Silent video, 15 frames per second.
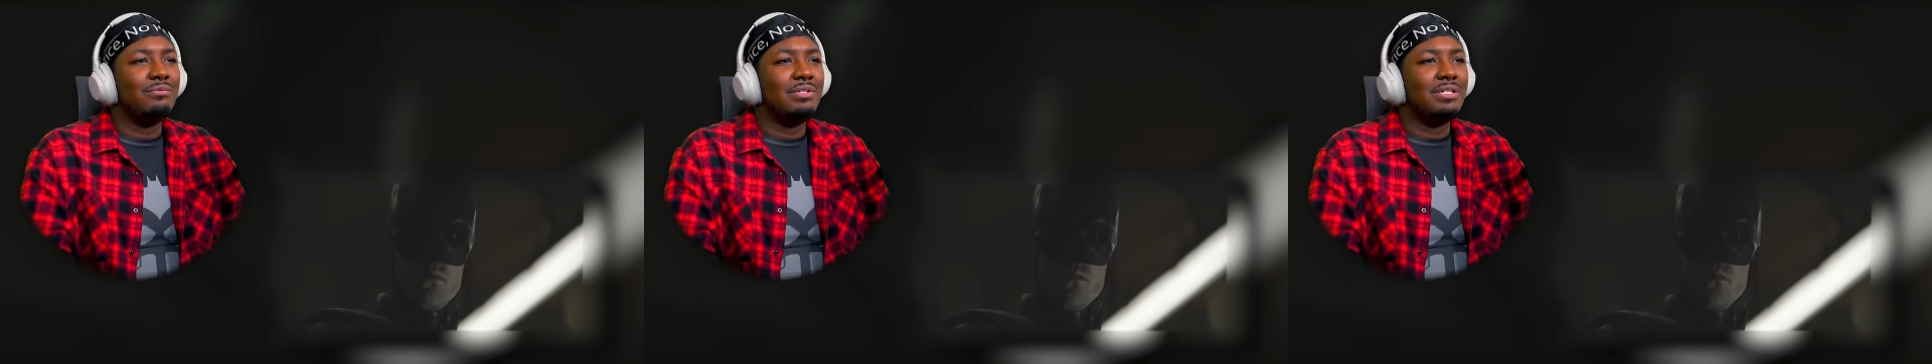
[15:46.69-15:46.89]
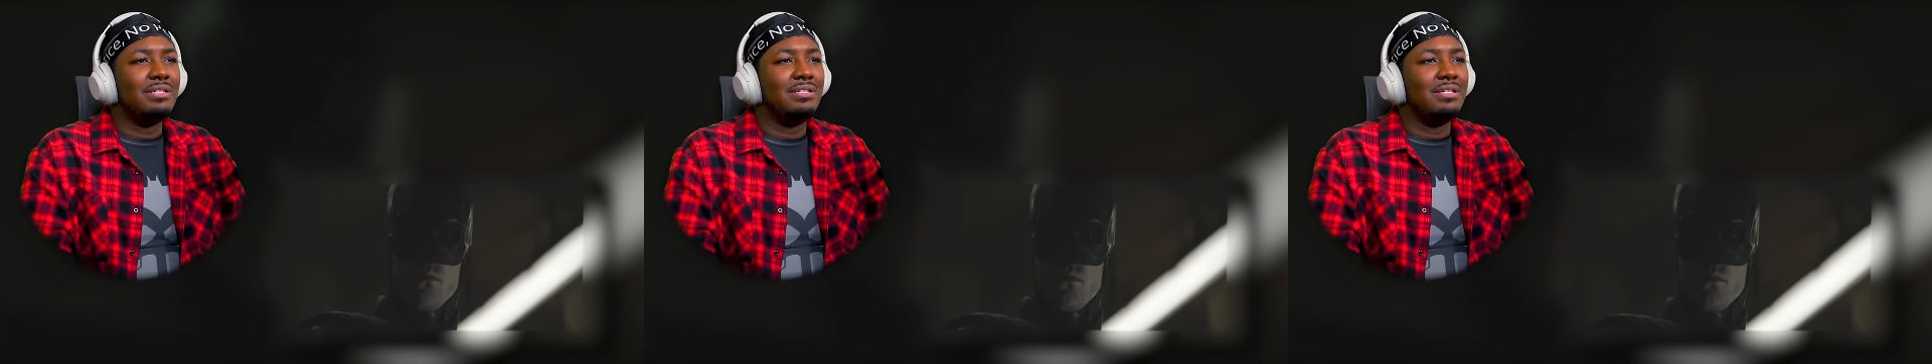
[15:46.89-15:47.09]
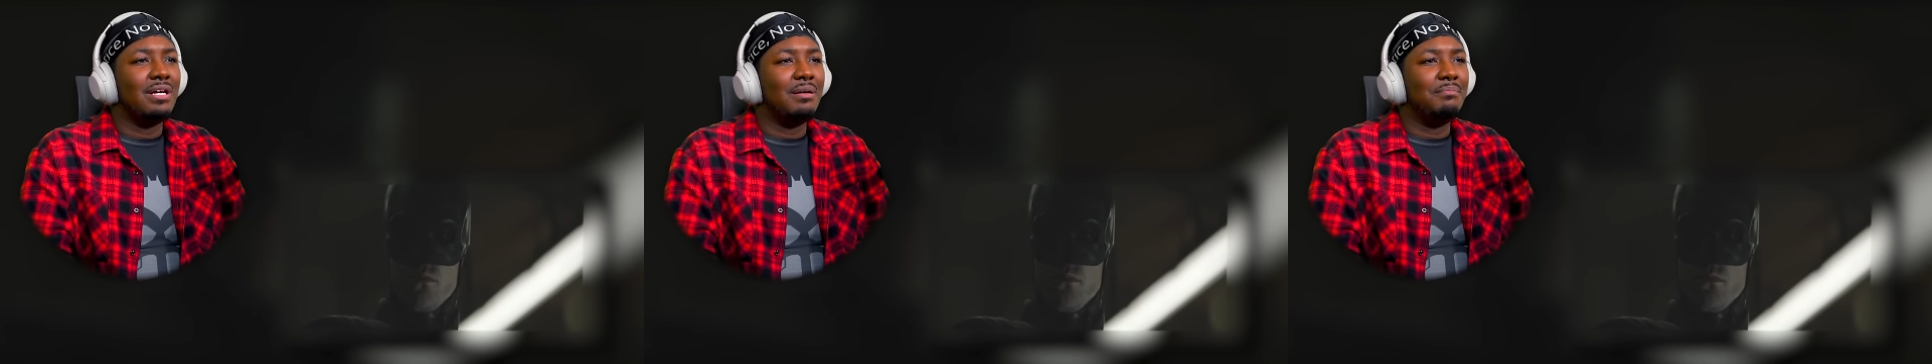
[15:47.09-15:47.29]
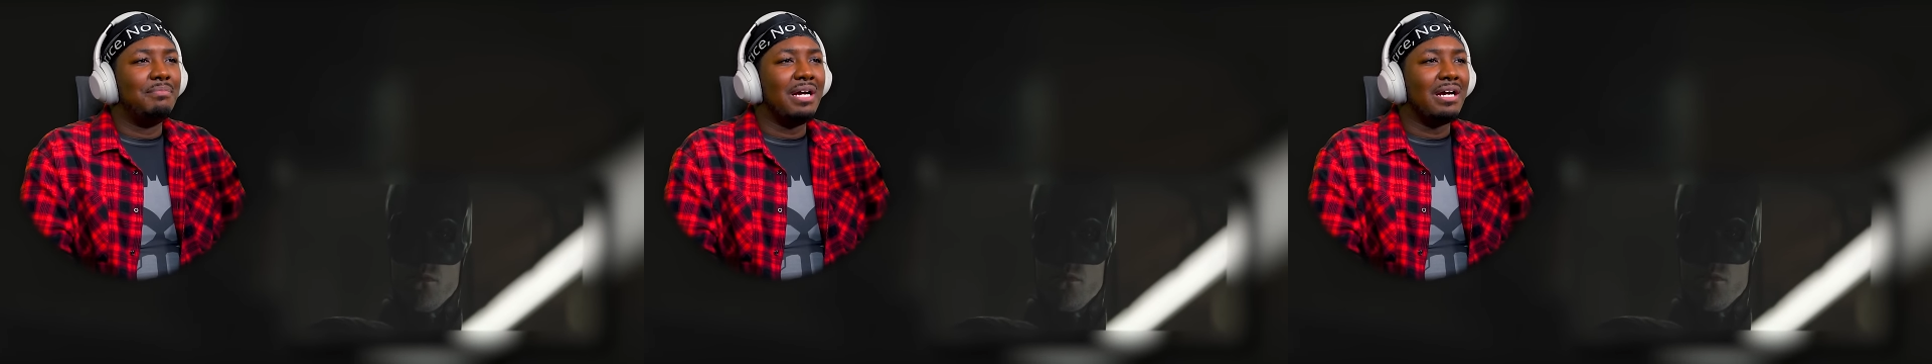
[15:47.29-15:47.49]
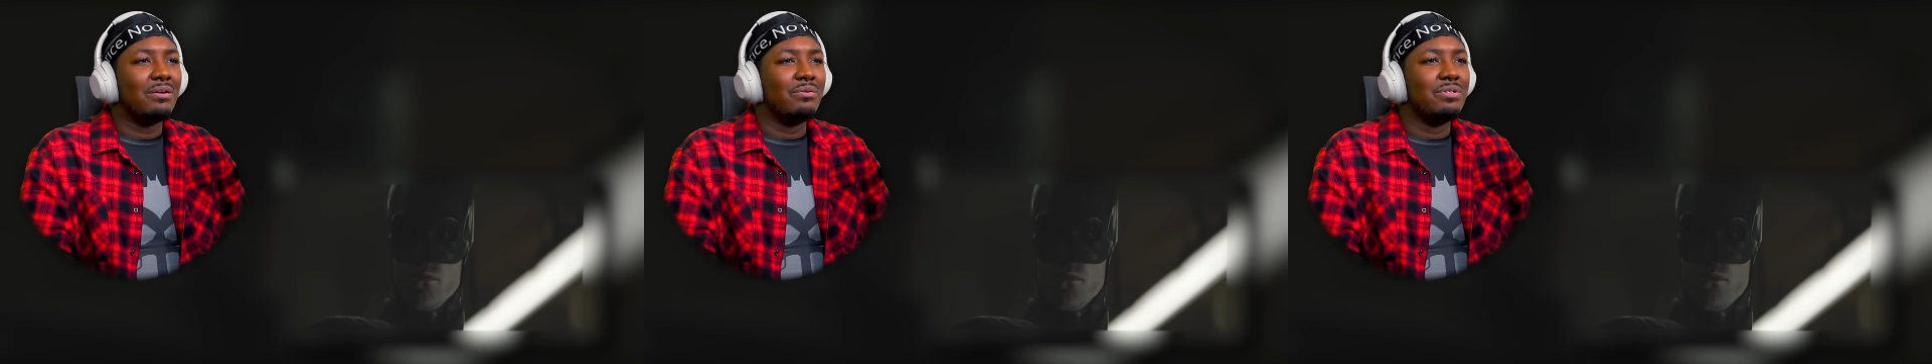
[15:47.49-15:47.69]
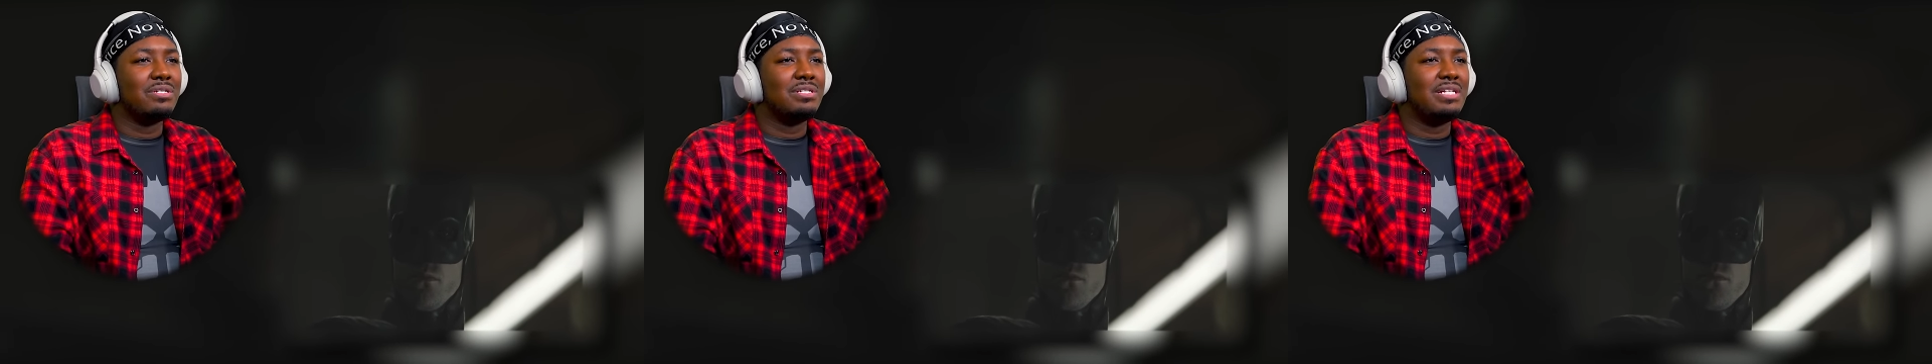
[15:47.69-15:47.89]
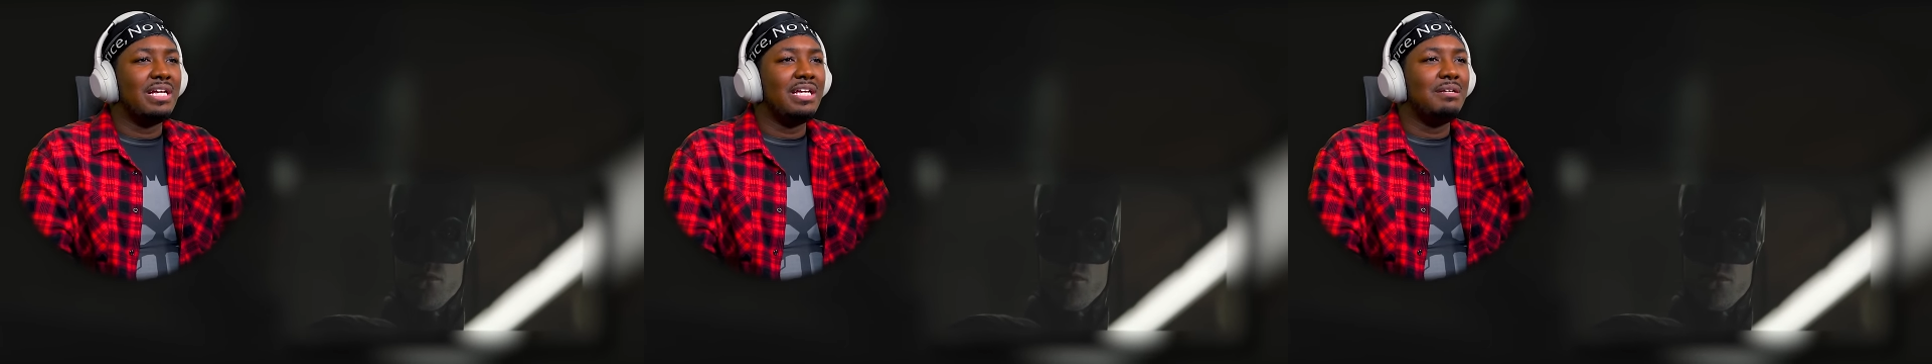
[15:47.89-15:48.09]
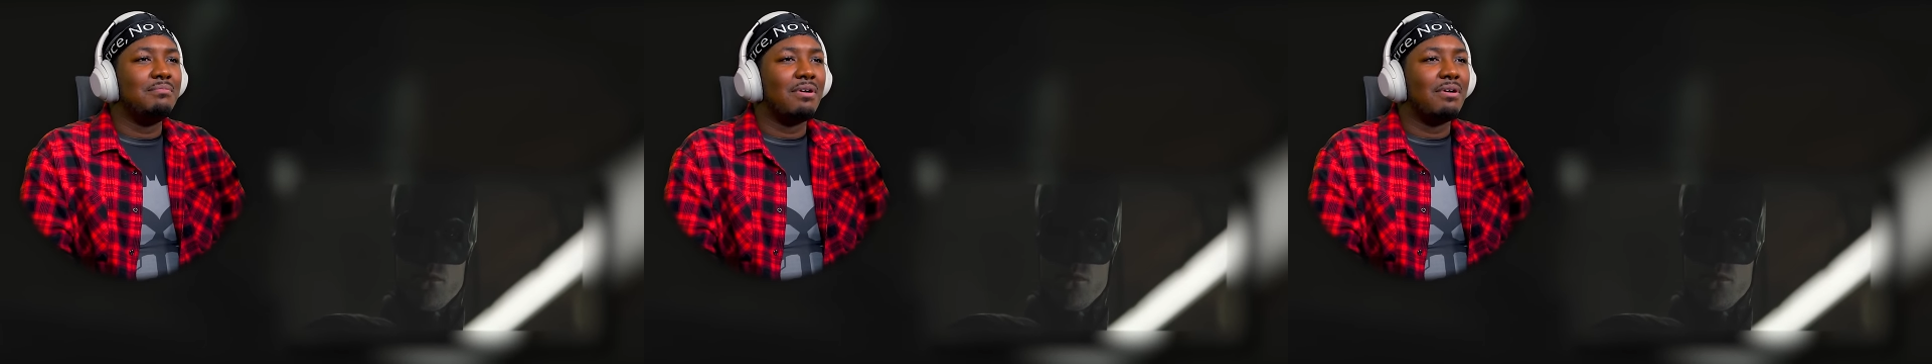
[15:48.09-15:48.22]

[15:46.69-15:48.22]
with a backwards D,